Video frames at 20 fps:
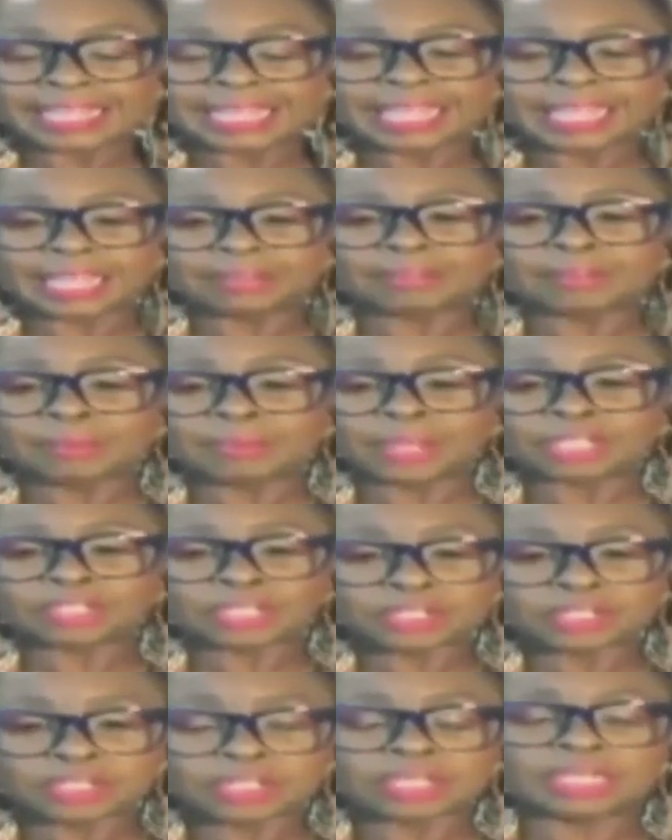the
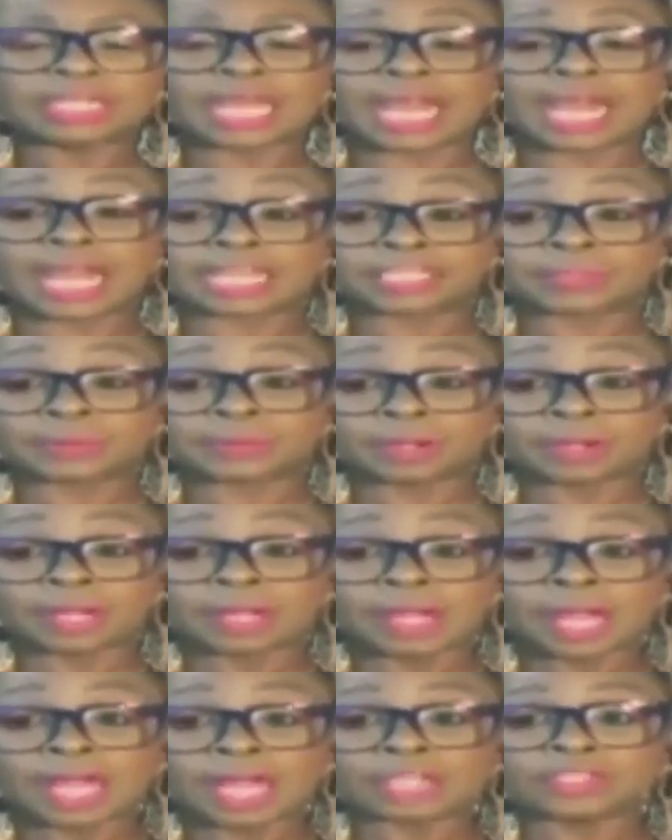information to the diaspora.